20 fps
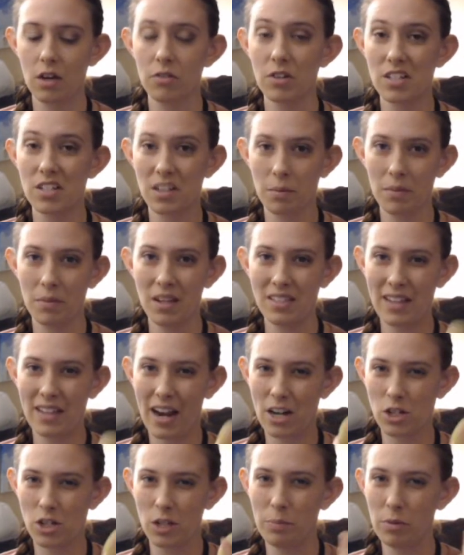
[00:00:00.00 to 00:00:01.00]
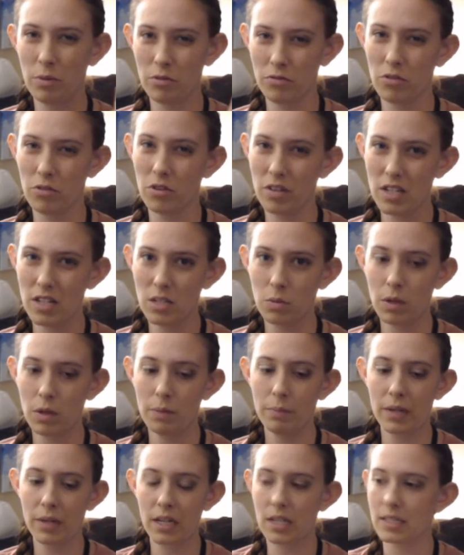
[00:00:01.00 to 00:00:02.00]
for some things, I actually prefer this
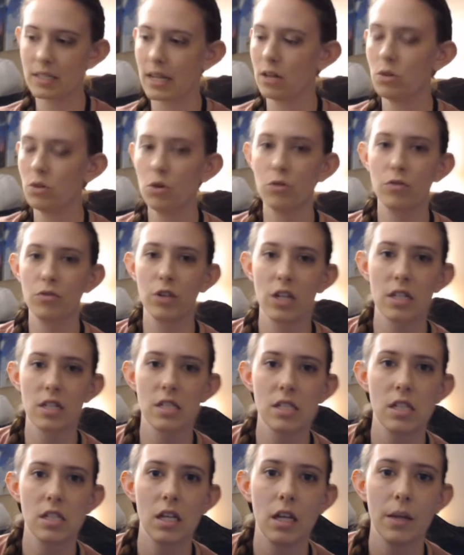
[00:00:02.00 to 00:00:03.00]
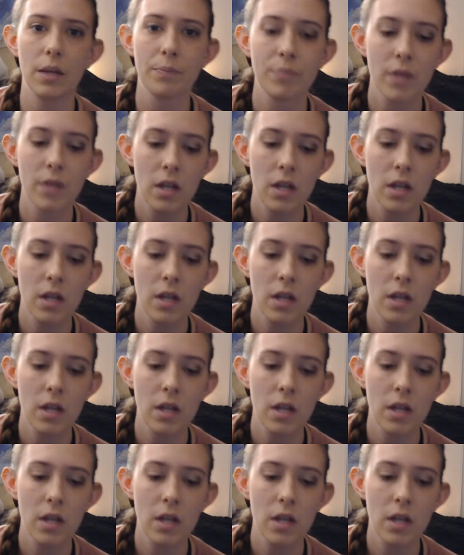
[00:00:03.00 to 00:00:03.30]
one because I don't know if you can see.